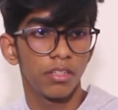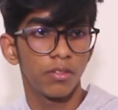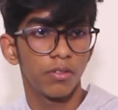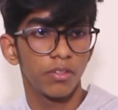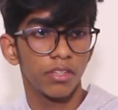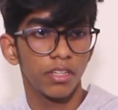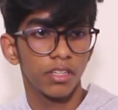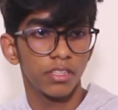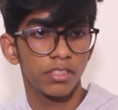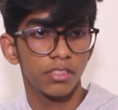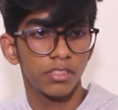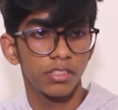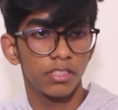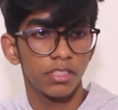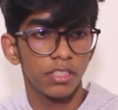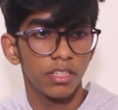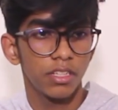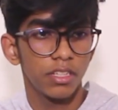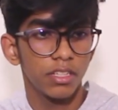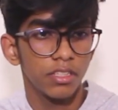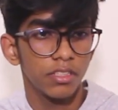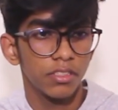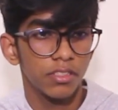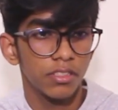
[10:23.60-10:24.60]
You can
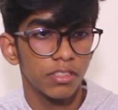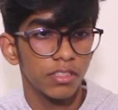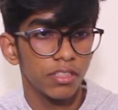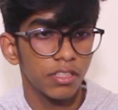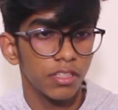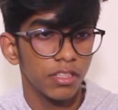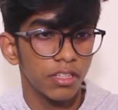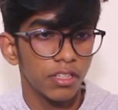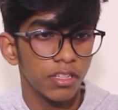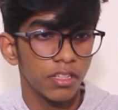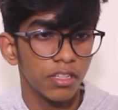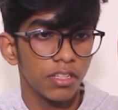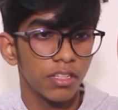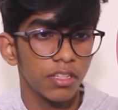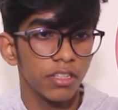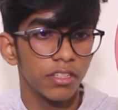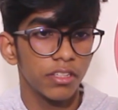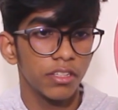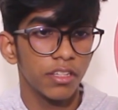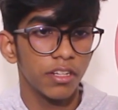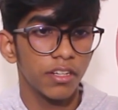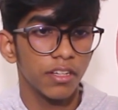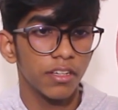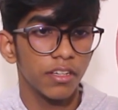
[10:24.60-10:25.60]
see this. It's
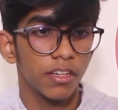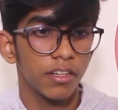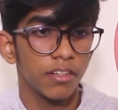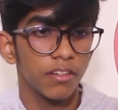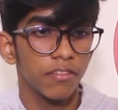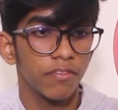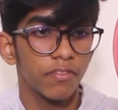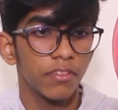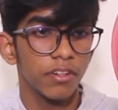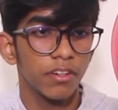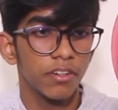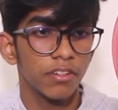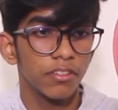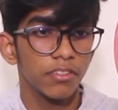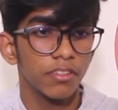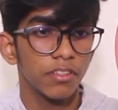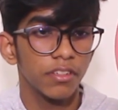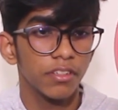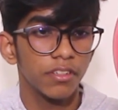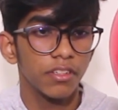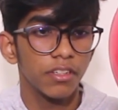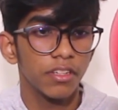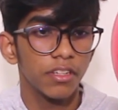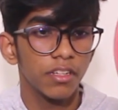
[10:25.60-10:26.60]
getting kind of vigorous
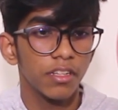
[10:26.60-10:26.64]
here.